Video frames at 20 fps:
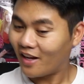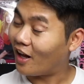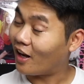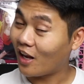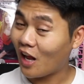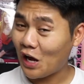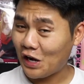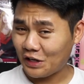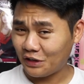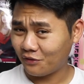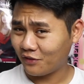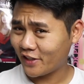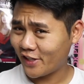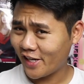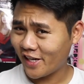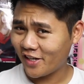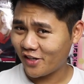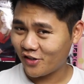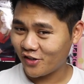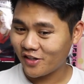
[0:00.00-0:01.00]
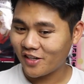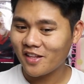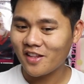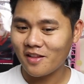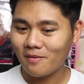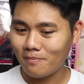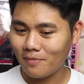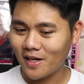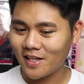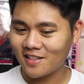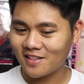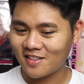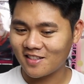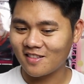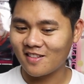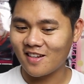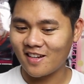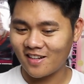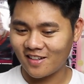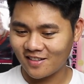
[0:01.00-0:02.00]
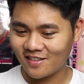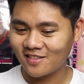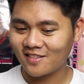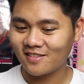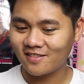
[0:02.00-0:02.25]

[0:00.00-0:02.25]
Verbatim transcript: A lot of attention on the butts there.